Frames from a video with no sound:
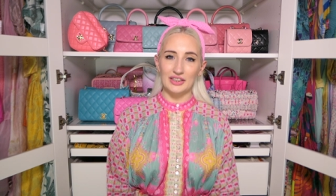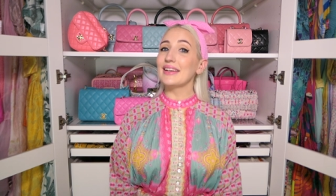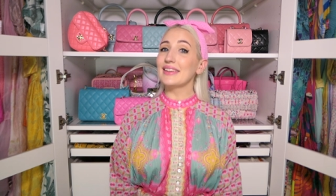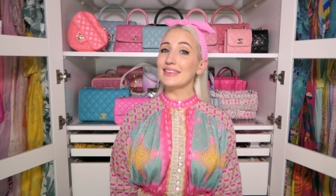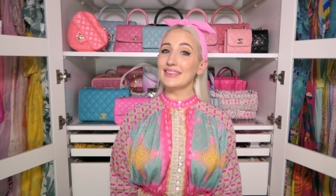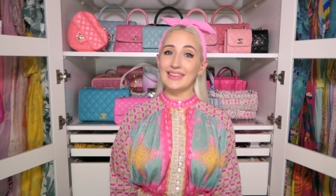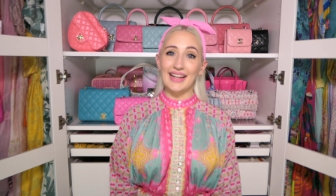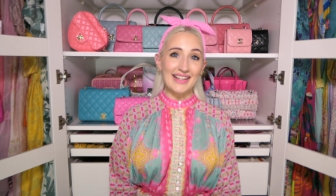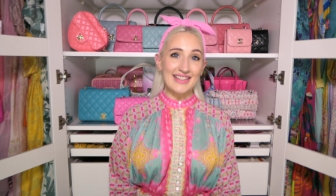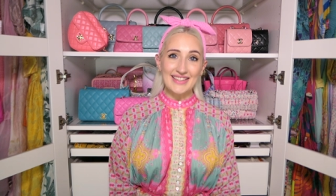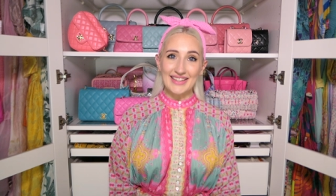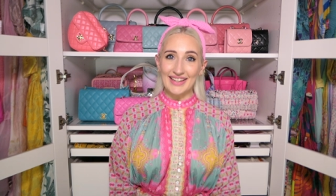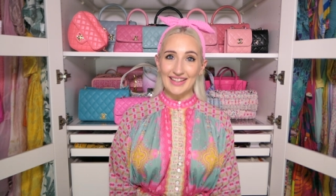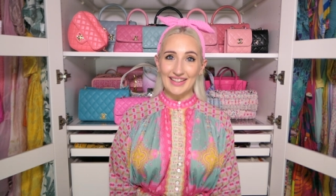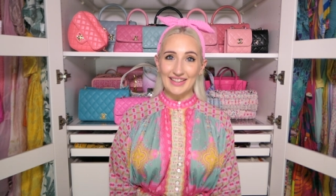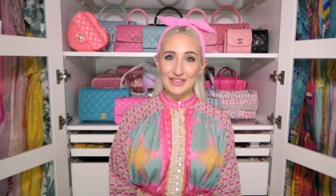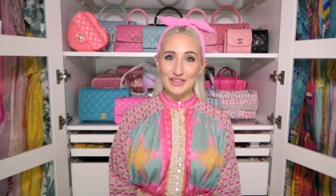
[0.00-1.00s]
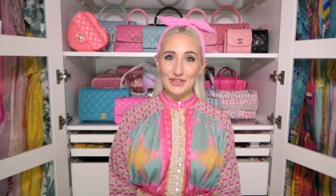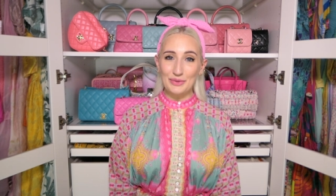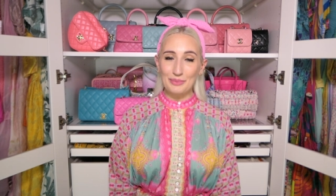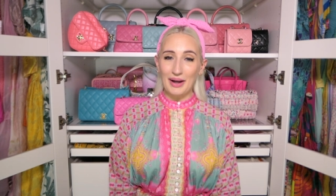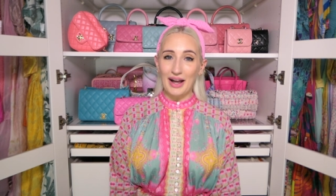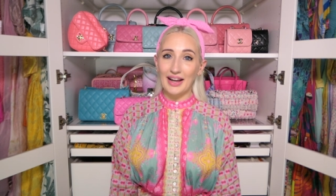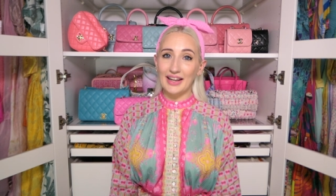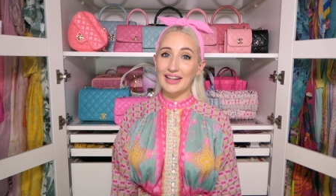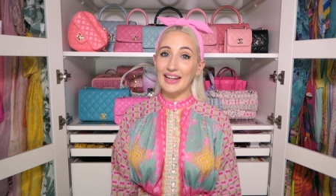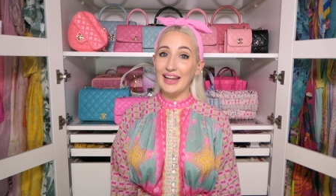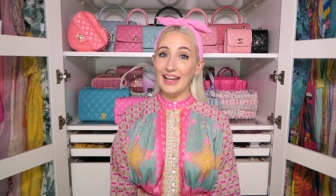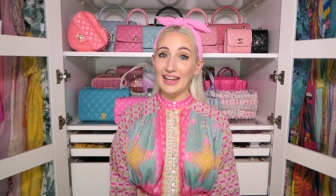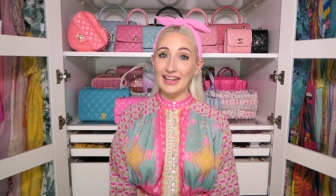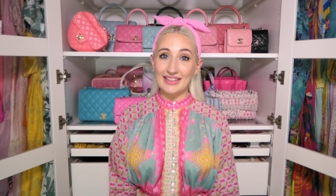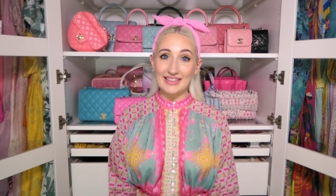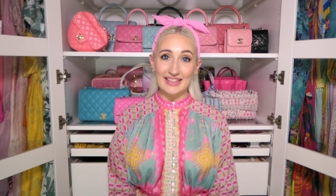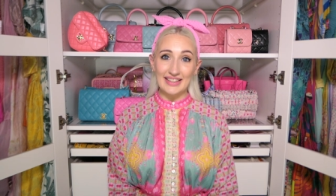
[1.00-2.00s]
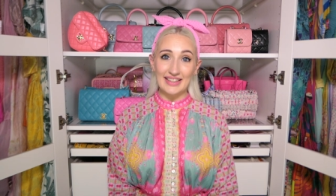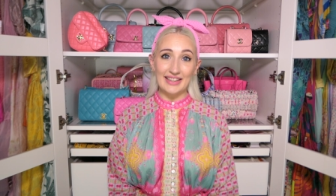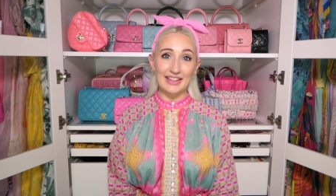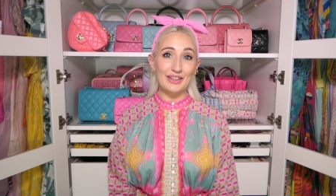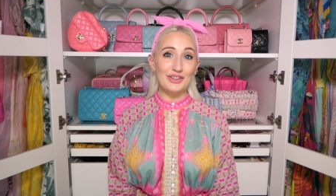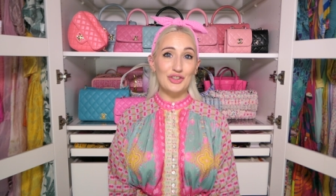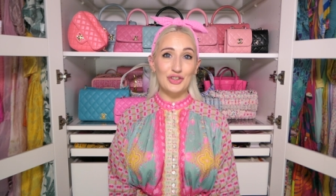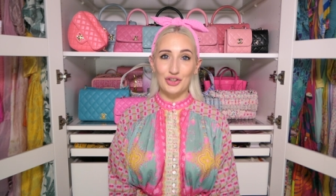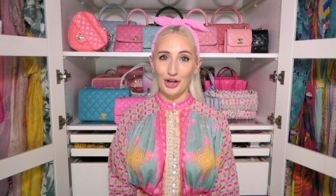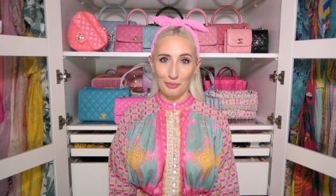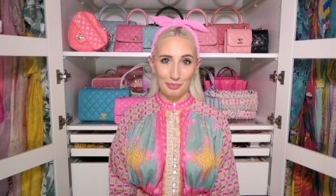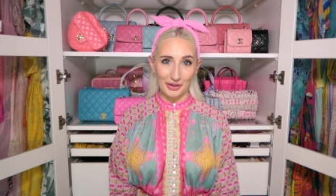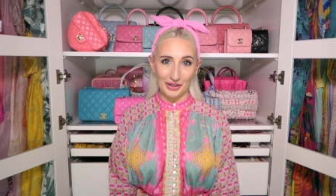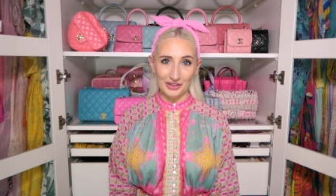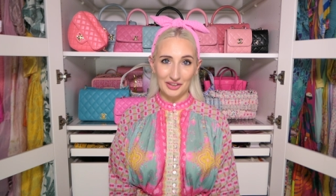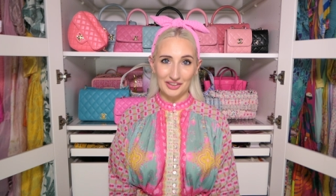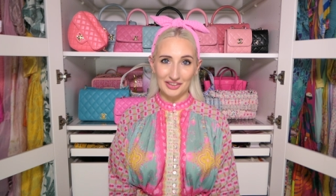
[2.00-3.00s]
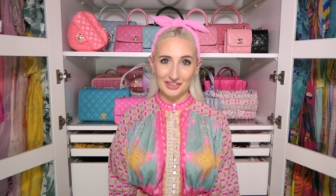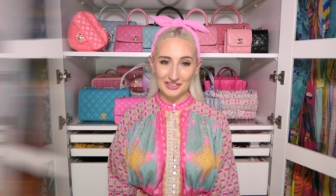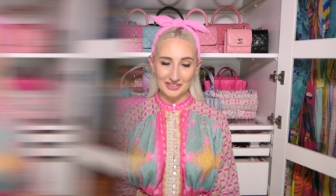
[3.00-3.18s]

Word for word: And let's get into my India shopping haul.